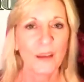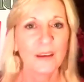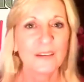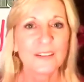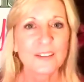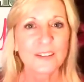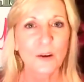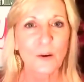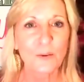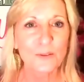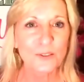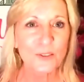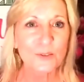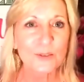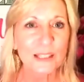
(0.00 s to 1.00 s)
So
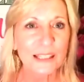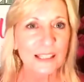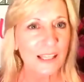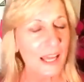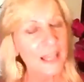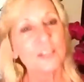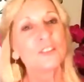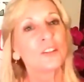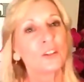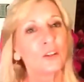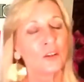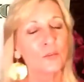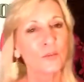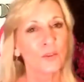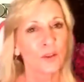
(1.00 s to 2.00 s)
tune in and to
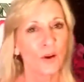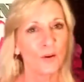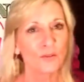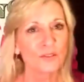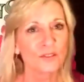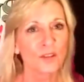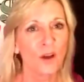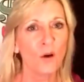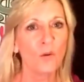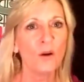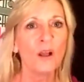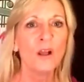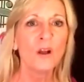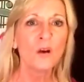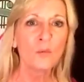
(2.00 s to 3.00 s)
look for those. So
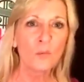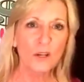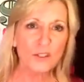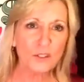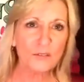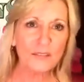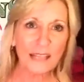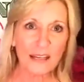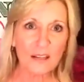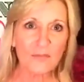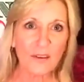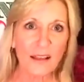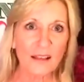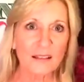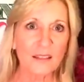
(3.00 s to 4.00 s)
once you've
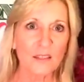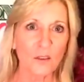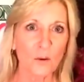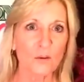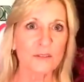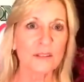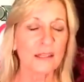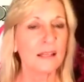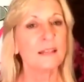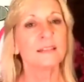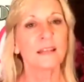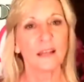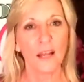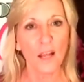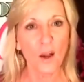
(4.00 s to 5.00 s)
identified those leads,
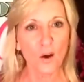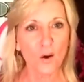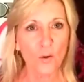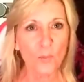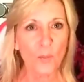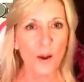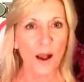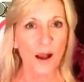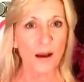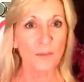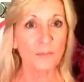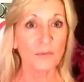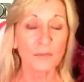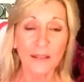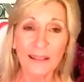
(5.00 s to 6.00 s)
and I hope
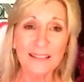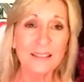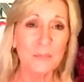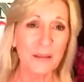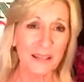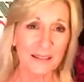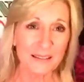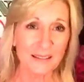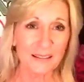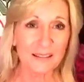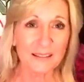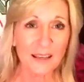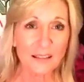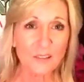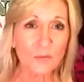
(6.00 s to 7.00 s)
really to be a
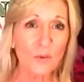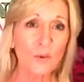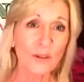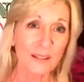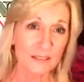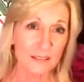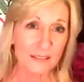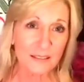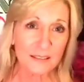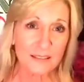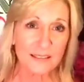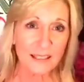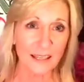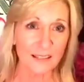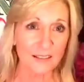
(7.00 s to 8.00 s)
successful,
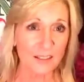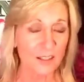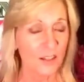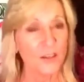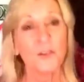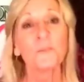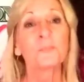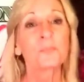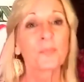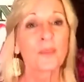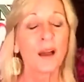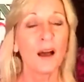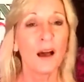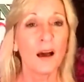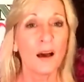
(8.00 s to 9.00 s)
consistent
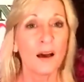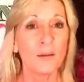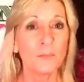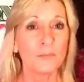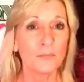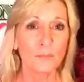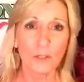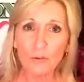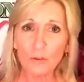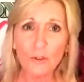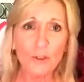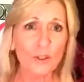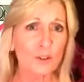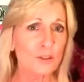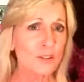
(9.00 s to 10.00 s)

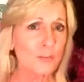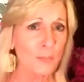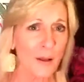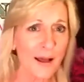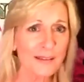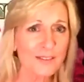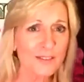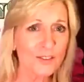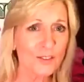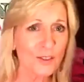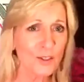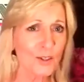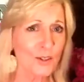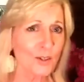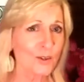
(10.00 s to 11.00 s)
recruiter,
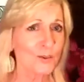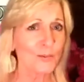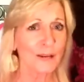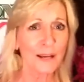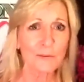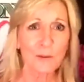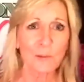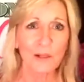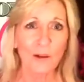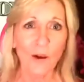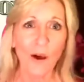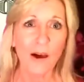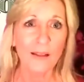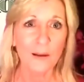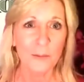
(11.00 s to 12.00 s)
sponsor, whatever you want to
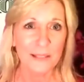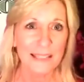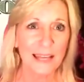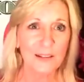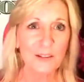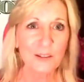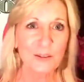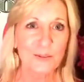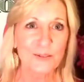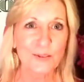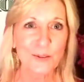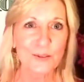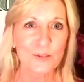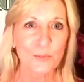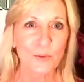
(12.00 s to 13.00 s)
call it, we tend to use
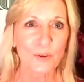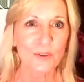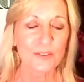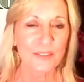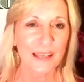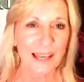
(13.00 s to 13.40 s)
those words